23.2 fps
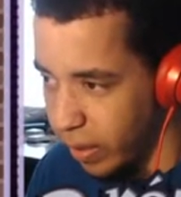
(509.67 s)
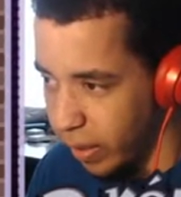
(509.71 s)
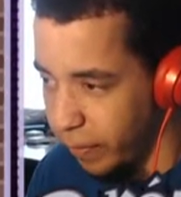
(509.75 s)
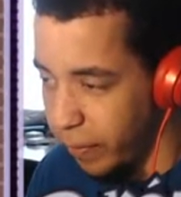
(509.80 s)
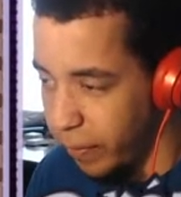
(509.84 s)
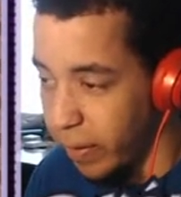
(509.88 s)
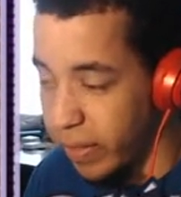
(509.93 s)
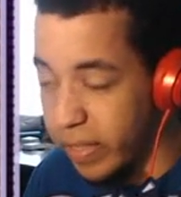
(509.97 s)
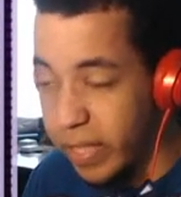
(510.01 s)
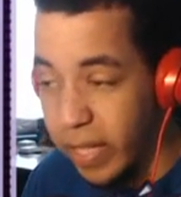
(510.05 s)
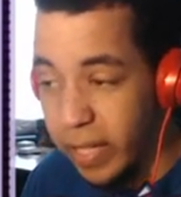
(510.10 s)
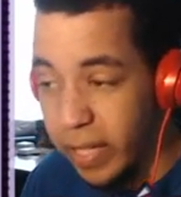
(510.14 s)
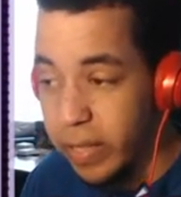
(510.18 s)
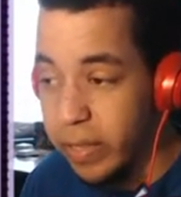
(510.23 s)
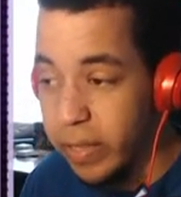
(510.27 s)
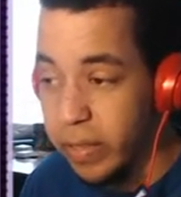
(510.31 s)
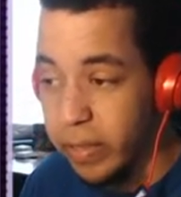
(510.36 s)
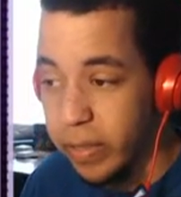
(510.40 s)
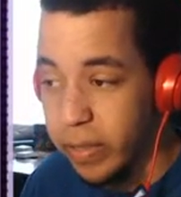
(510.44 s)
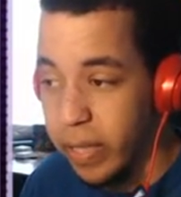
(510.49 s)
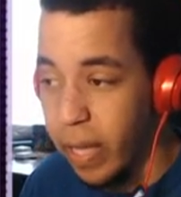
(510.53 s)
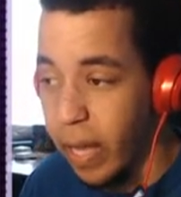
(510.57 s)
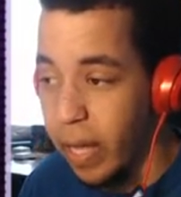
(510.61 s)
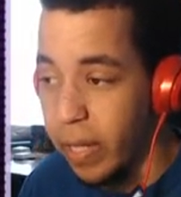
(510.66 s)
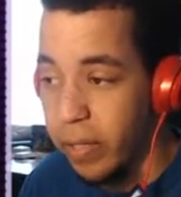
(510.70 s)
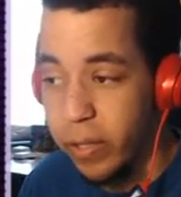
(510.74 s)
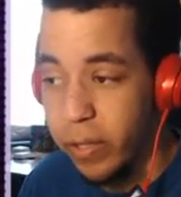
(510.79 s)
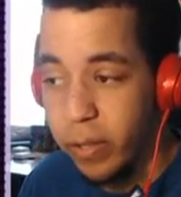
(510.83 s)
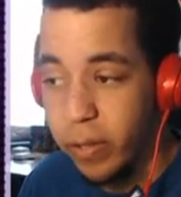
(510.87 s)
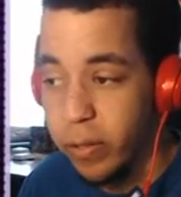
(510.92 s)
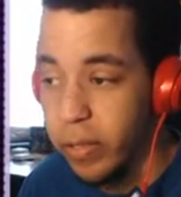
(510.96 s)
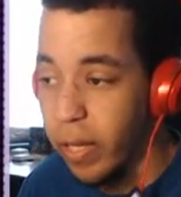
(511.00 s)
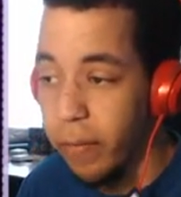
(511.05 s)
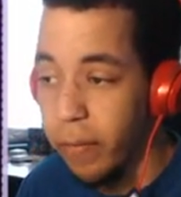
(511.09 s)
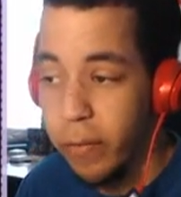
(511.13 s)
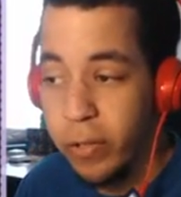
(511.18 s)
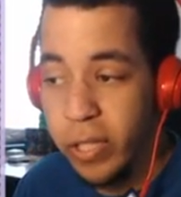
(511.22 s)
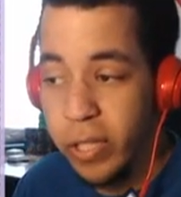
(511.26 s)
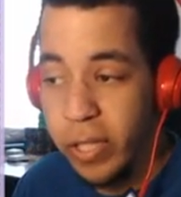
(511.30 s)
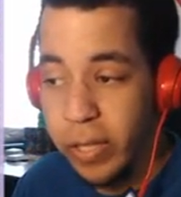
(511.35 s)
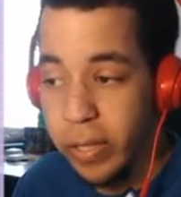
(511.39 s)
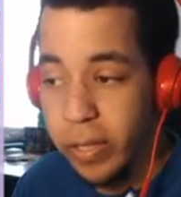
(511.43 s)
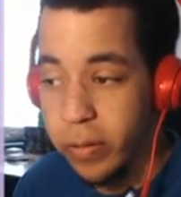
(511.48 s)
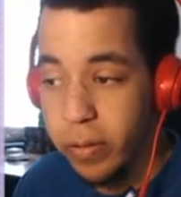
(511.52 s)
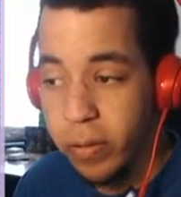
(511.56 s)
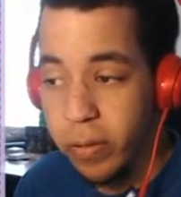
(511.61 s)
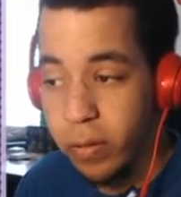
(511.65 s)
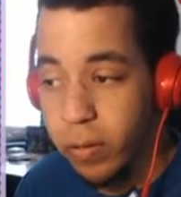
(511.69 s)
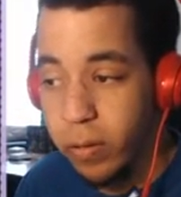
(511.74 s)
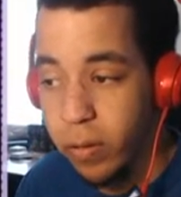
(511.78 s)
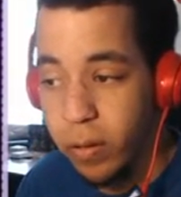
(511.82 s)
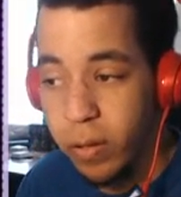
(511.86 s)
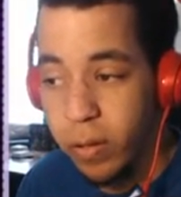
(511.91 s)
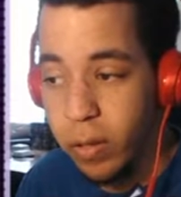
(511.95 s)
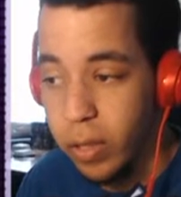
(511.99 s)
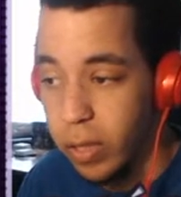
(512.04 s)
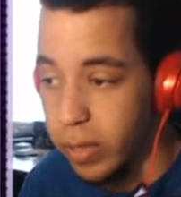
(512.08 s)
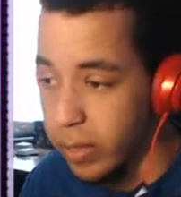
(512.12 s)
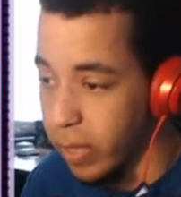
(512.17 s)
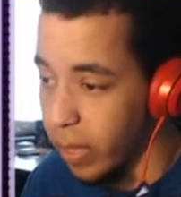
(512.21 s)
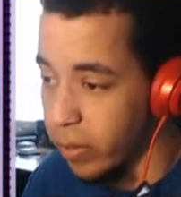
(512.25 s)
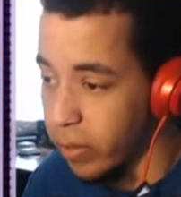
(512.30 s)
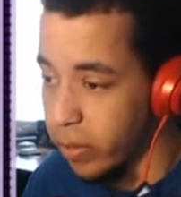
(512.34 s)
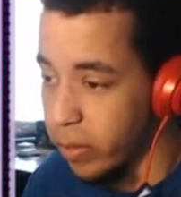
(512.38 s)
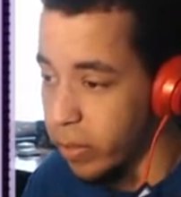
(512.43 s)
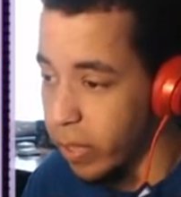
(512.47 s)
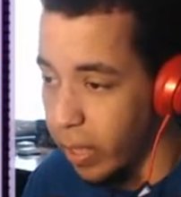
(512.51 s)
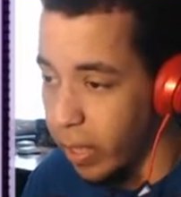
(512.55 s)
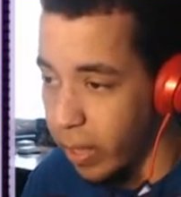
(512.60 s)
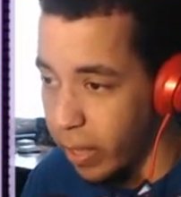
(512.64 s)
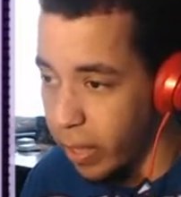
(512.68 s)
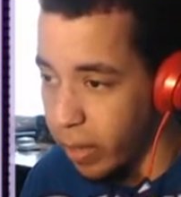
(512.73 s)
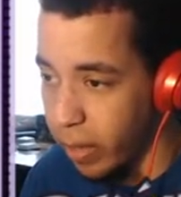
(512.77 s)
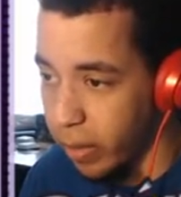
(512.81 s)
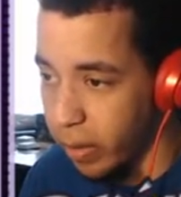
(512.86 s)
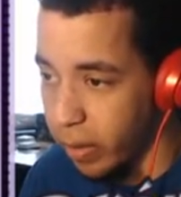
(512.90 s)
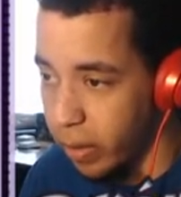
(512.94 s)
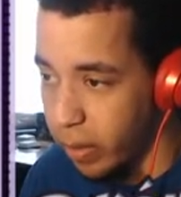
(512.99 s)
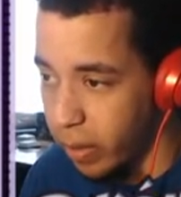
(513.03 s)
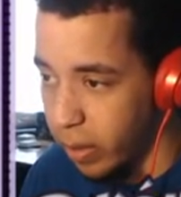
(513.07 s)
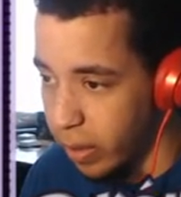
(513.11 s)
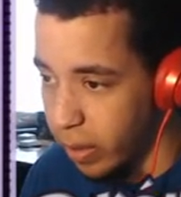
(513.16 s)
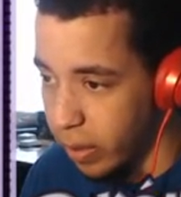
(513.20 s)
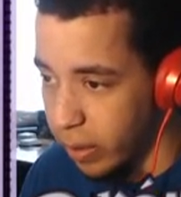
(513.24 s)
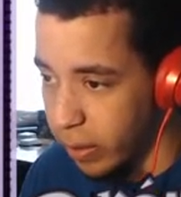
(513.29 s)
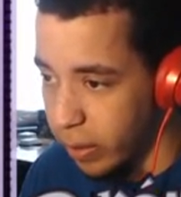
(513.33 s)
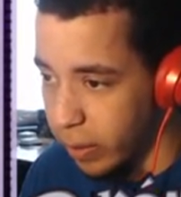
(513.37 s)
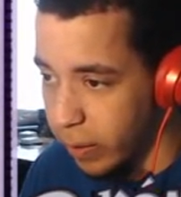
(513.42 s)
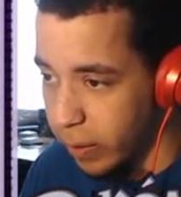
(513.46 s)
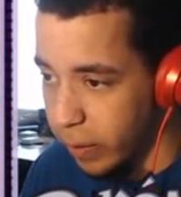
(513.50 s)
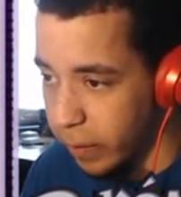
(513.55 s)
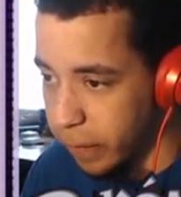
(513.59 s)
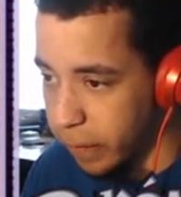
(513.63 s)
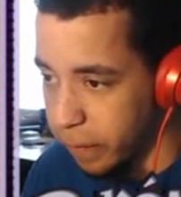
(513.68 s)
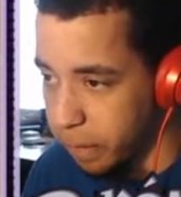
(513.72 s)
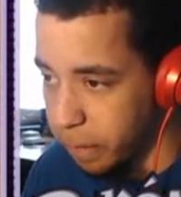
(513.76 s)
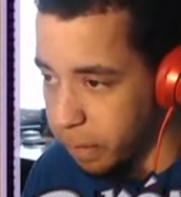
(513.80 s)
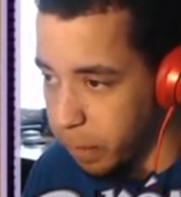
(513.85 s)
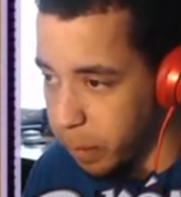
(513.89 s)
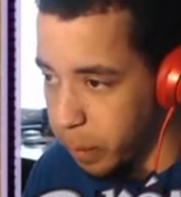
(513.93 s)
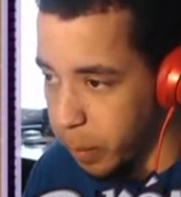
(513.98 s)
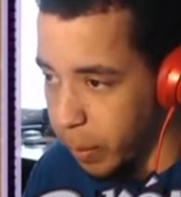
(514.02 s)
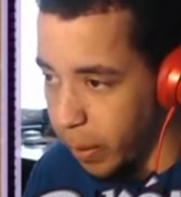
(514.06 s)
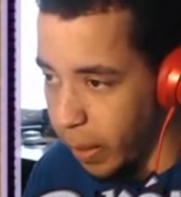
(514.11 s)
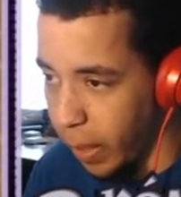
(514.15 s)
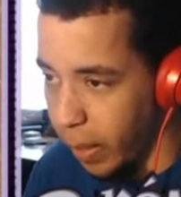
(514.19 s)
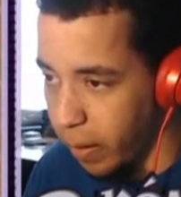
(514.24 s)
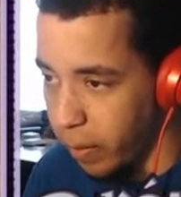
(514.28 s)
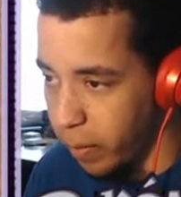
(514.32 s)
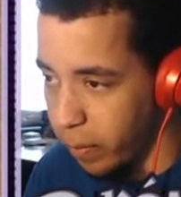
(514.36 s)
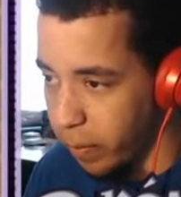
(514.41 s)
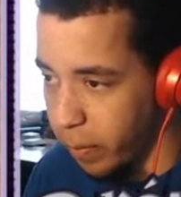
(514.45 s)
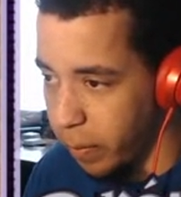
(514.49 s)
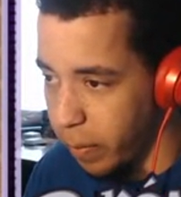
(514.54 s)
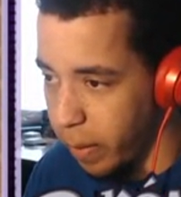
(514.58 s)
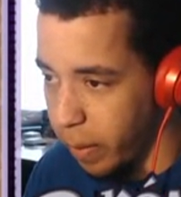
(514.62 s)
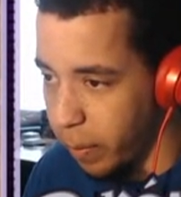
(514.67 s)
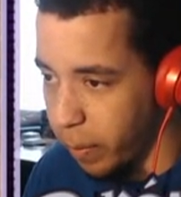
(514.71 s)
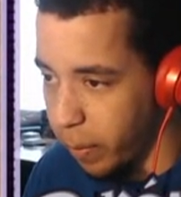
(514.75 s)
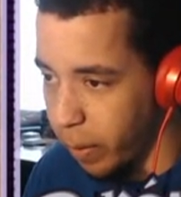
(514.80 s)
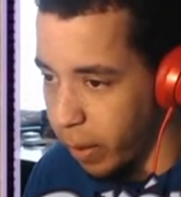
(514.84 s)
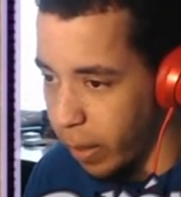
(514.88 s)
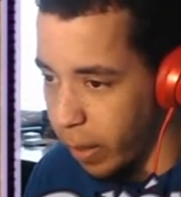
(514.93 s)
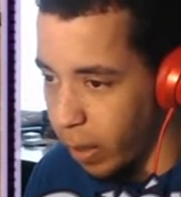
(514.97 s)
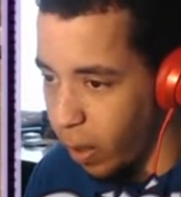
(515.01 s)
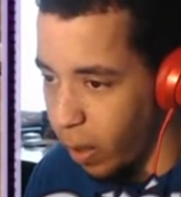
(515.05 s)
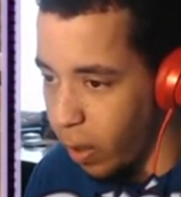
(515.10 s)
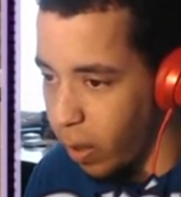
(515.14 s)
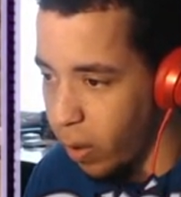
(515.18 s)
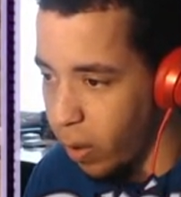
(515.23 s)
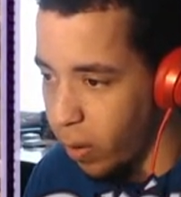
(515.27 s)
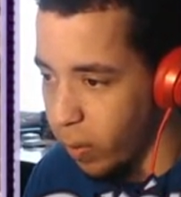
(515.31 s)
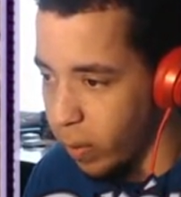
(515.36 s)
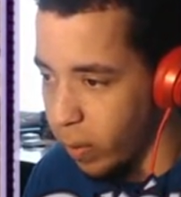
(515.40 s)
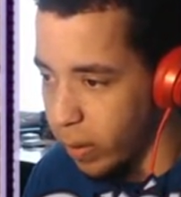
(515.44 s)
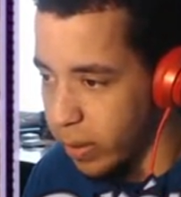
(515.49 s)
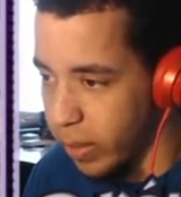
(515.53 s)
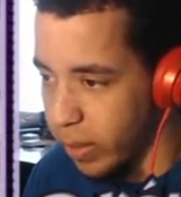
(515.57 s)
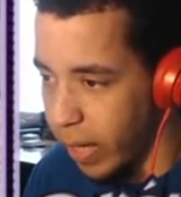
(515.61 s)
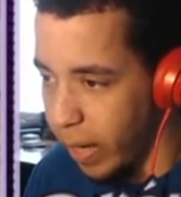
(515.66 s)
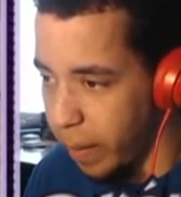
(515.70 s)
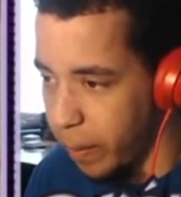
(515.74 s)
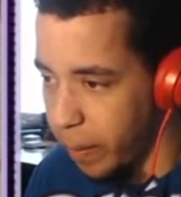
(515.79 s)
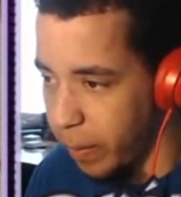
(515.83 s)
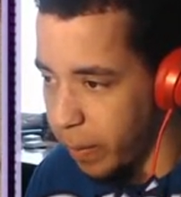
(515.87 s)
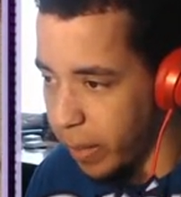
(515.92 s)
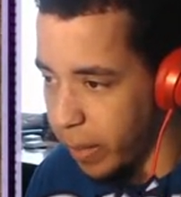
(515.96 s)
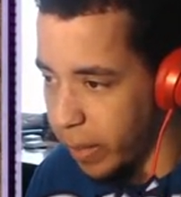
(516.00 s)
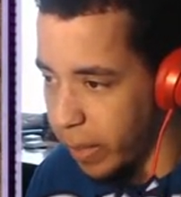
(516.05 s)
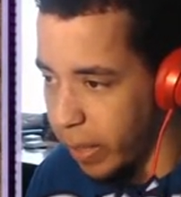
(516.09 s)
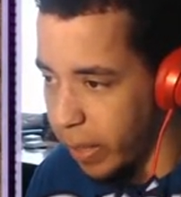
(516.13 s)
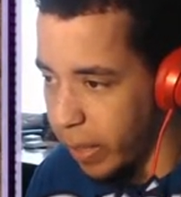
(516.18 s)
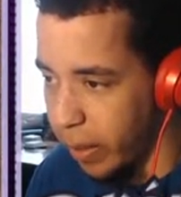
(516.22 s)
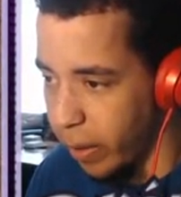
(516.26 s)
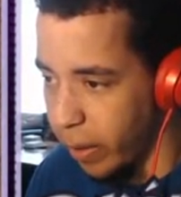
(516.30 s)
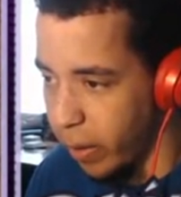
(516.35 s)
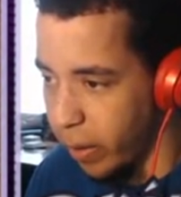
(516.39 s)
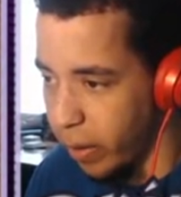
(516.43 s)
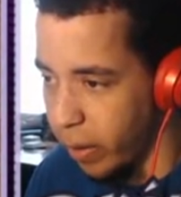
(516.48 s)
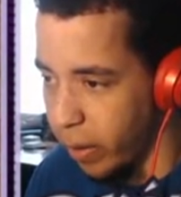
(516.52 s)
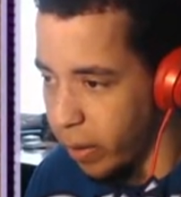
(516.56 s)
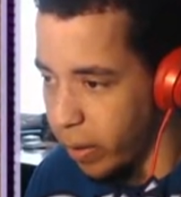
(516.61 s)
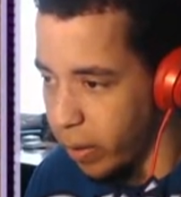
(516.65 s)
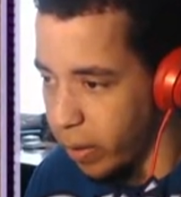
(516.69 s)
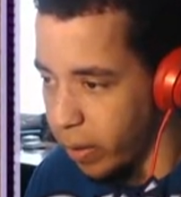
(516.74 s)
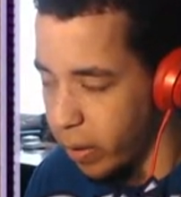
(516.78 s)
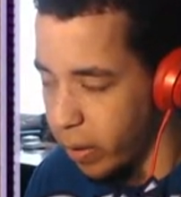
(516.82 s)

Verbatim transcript: If they didn't, then you'll never see this. I'll just cut it out. But I don't remember at all what's happening here.